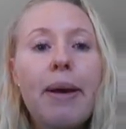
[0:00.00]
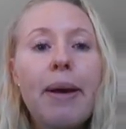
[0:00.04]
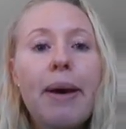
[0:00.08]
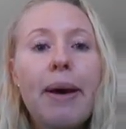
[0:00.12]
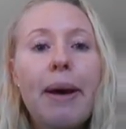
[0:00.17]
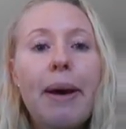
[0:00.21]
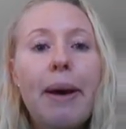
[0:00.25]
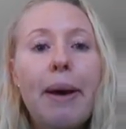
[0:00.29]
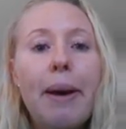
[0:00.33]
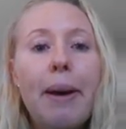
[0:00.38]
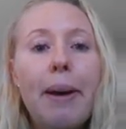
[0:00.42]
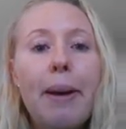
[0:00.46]

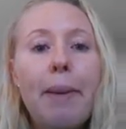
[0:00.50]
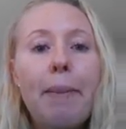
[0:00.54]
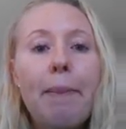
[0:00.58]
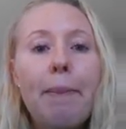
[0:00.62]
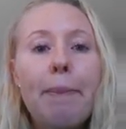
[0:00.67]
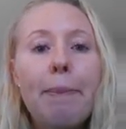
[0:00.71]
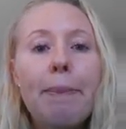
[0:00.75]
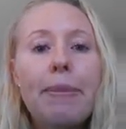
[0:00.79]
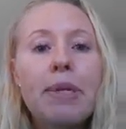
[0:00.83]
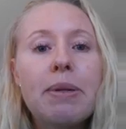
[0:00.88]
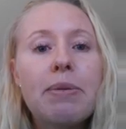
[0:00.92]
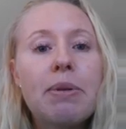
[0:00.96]

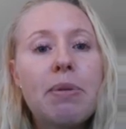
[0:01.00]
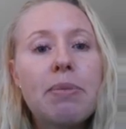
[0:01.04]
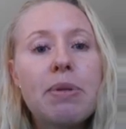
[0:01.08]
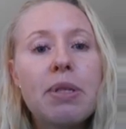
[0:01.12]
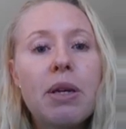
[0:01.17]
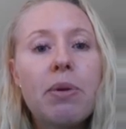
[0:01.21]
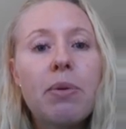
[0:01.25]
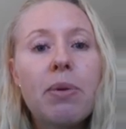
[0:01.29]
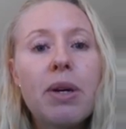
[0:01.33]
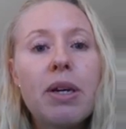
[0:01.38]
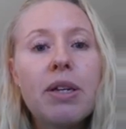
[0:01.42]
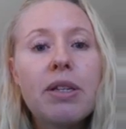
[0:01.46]
Um, sometimes they
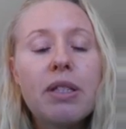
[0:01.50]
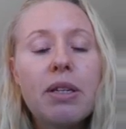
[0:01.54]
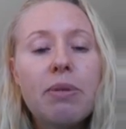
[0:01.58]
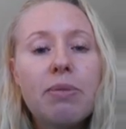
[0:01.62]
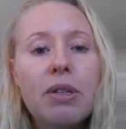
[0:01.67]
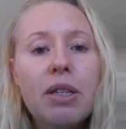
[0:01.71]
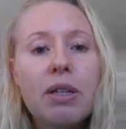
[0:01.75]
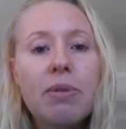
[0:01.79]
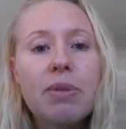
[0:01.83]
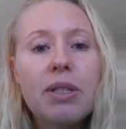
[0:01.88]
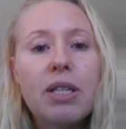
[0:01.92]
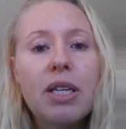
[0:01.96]
work,
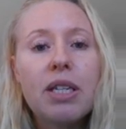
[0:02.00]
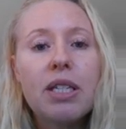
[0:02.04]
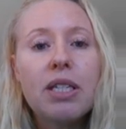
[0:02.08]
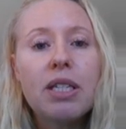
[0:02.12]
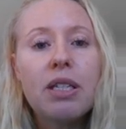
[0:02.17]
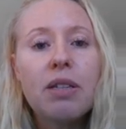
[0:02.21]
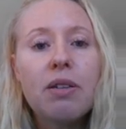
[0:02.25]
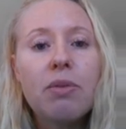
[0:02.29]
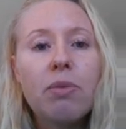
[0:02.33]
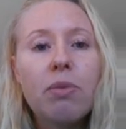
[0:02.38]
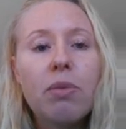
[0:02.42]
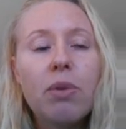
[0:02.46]
sometimes they
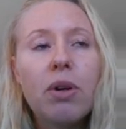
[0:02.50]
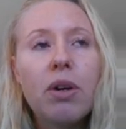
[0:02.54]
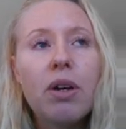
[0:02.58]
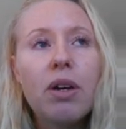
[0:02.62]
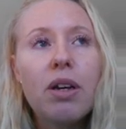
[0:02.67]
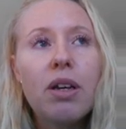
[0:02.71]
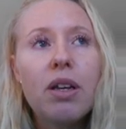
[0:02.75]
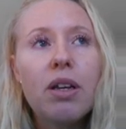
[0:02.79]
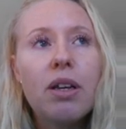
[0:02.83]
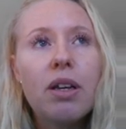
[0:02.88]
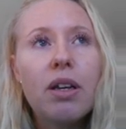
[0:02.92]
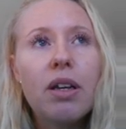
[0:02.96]
didn't
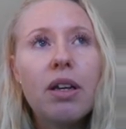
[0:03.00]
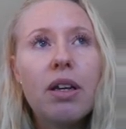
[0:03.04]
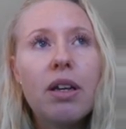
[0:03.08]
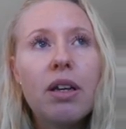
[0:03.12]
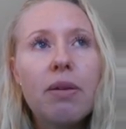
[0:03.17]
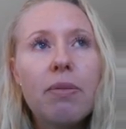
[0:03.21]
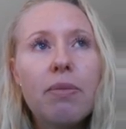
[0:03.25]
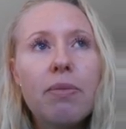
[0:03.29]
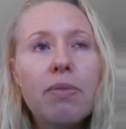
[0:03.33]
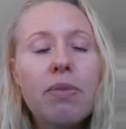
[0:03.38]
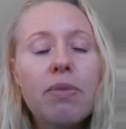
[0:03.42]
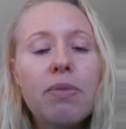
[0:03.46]
work.
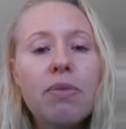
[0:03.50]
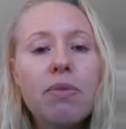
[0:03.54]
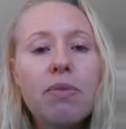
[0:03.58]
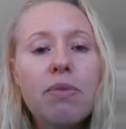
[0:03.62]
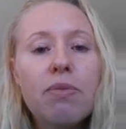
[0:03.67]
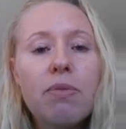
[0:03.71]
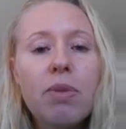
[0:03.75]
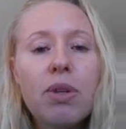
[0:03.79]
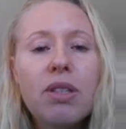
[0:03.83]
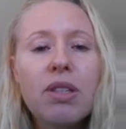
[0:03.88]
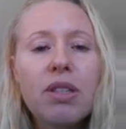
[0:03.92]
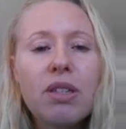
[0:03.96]
Um,
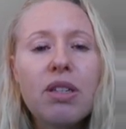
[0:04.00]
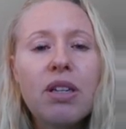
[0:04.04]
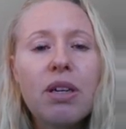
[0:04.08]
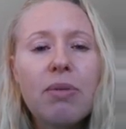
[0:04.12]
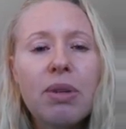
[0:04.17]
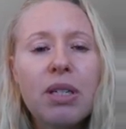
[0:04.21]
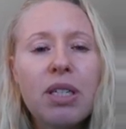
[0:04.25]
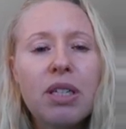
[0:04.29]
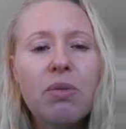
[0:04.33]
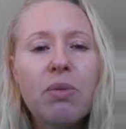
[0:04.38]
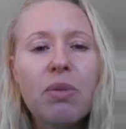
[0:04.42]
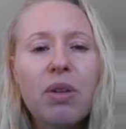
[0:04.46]
most of the time I
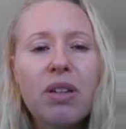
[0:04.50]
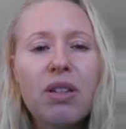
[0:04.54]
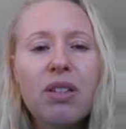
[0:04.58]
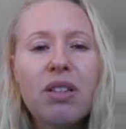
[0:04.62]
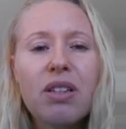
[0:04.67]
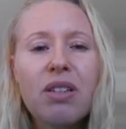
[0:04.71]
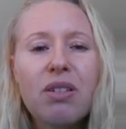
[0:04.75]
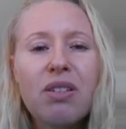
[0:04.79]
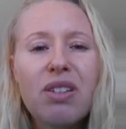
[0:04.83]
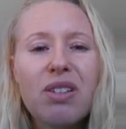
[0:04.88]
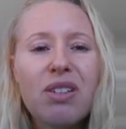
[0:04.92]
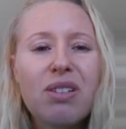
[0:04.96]
did work because
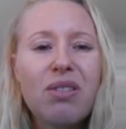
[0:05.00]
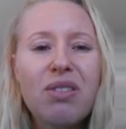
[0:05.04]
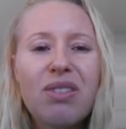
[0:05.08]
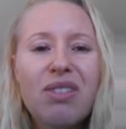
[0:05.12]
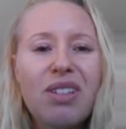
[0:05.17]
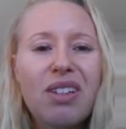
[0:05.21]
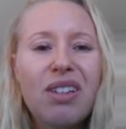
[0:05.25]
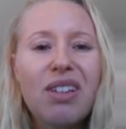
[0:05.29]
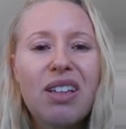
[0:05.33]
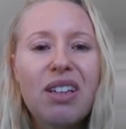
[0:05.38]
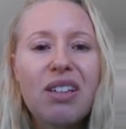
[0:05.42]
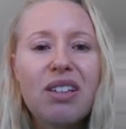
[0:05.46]
they just
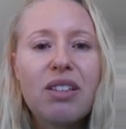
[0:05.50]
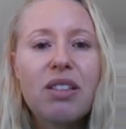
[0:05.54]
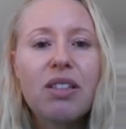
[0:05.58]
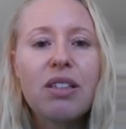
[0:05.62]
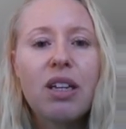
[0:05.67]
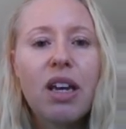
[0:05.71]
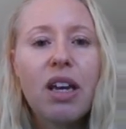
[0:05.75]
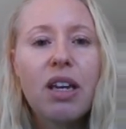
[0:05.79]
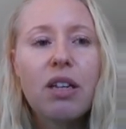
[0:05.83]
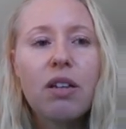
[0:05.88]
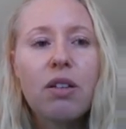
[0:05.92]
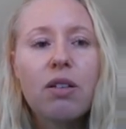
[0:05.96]
didn't
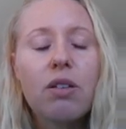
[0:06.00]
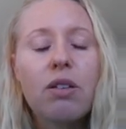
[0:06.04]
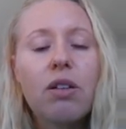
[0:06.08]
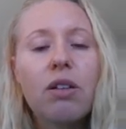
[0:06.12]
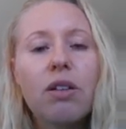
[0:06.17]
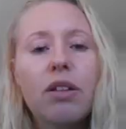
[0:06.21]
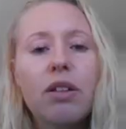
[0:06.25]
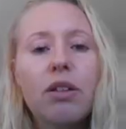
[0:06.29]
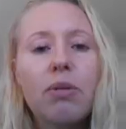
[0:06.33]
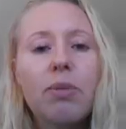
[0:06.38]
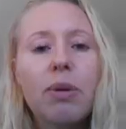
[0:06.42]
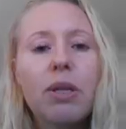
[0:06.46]
understand it, although a
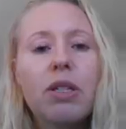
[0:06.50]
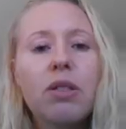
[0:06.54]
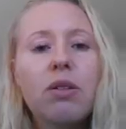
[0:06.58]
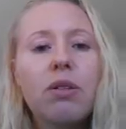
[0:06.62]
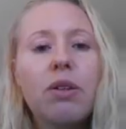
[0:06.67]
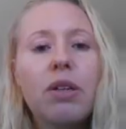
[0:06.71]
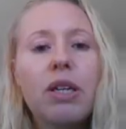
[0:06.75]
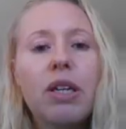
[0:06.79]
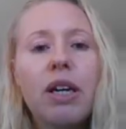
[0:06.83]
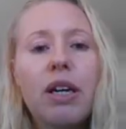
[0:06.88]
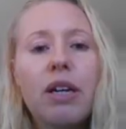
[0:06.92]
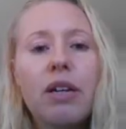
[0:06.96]
little bit too
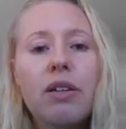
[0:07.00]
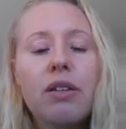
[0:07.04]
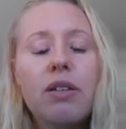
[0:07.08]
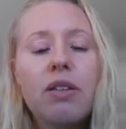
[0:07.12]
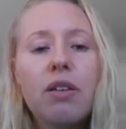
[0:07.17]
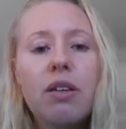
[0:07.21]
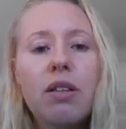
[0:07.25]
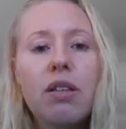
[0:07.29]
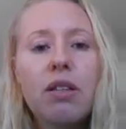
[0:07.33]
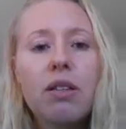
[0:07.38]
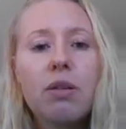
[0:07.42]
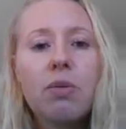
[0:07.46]
young. So
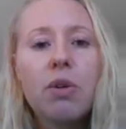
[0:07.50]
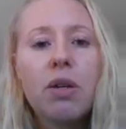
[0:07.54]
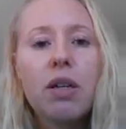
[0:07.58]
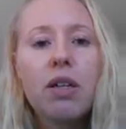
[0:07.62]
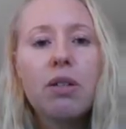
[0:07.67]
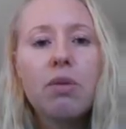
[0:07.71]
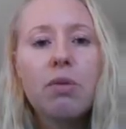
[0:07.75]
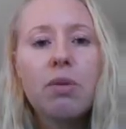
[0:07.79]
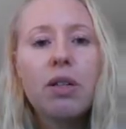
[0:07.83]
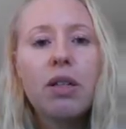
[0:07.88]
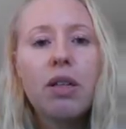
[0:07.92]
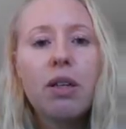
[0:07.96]
this
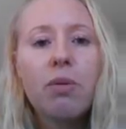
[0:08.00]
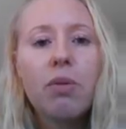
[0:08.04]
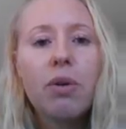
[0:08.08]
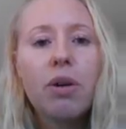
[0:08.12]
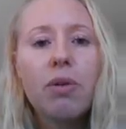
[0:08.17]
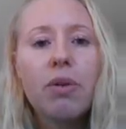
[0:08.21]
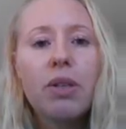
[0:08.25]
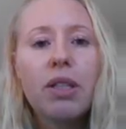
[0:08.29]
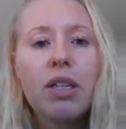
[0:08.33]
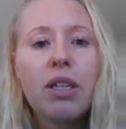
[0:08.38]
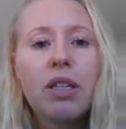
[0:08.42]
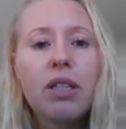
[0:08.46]
works really well
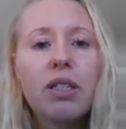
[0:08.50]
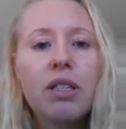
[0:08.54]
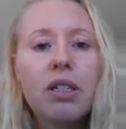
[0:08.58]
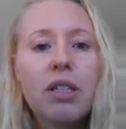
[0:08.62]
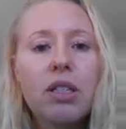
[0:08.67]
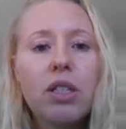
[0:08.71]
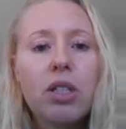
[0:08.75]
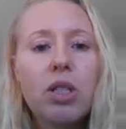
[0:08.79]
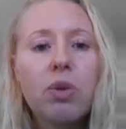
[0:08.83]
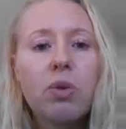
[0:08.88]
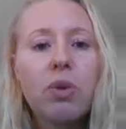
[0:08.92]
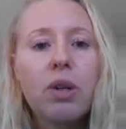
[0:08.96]
with kids that are
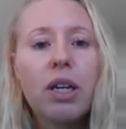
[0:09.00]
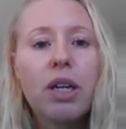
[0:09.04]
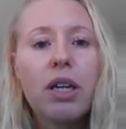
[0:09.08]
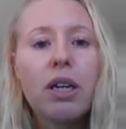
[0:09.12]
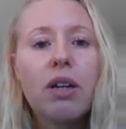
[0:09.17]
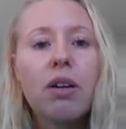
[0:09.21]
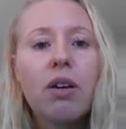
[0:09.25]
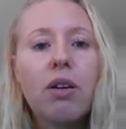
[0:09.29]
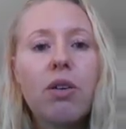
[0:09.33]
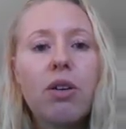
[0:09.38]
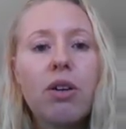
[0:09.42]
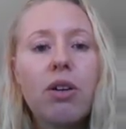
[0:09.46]
three and
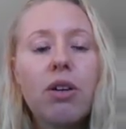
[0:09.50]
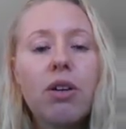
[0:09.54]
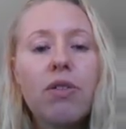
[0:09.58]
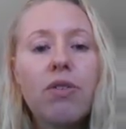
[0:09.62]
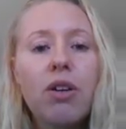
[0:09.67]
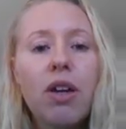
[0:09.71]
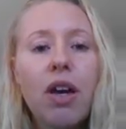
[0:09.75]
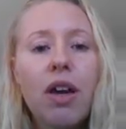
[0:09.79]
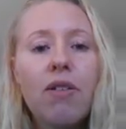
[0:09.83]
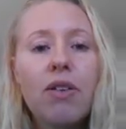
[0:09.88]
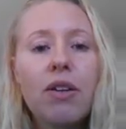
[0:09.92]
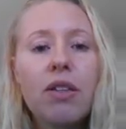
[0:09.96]
older if you're
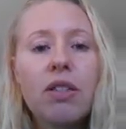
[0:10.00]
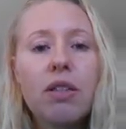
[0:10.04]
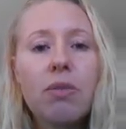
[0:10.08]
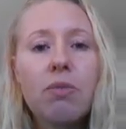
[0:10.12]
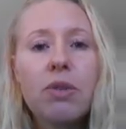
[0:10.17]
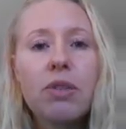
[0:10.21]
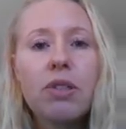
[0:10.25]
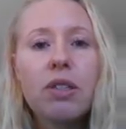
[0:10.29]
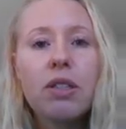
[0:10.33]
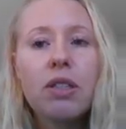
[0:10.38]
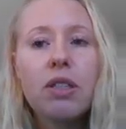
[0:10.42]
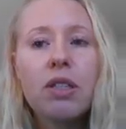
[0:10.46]
having some
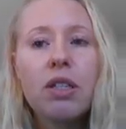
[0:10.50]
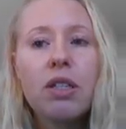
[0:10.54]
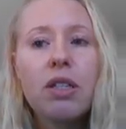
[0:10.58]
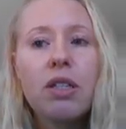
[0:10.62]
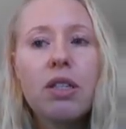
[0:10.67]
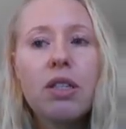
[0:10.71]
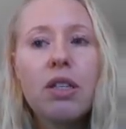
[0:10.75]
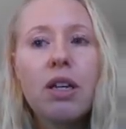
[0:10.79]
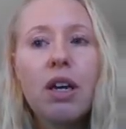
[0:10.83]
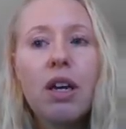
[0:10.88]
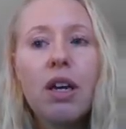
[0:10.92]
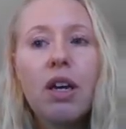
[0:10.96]

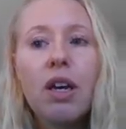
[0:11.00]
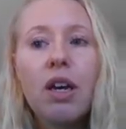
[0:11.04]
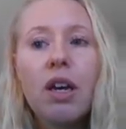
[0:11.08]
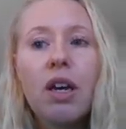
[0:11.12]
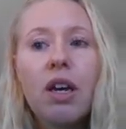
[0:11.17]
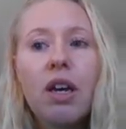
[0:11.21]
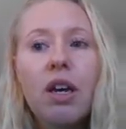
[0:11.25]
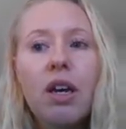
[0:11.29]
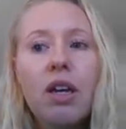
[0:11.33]
resistance.